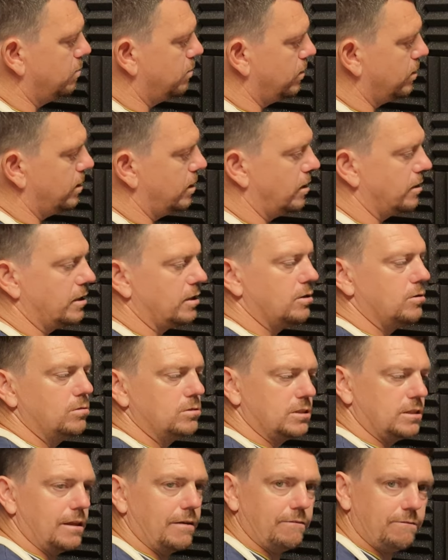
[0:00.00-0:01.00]
but you're only
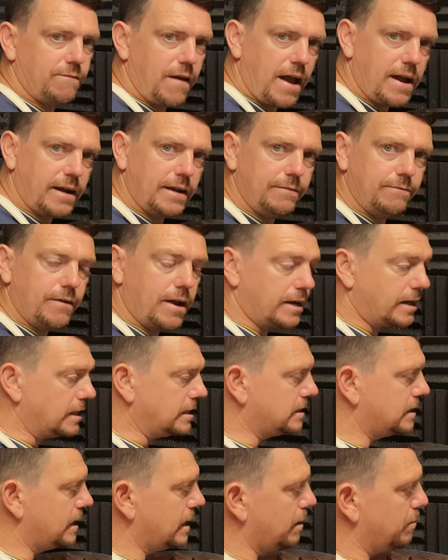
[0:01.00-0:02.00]
using the very, very
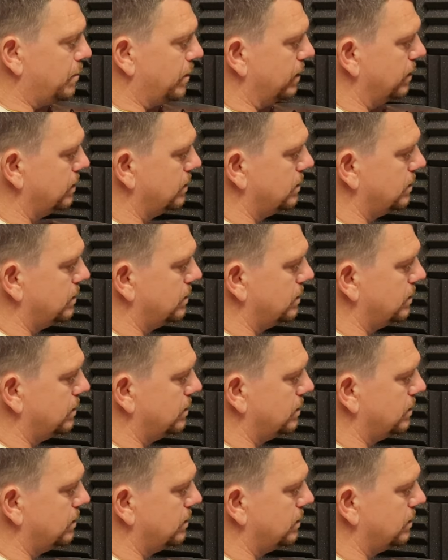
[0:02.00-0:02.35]
tip.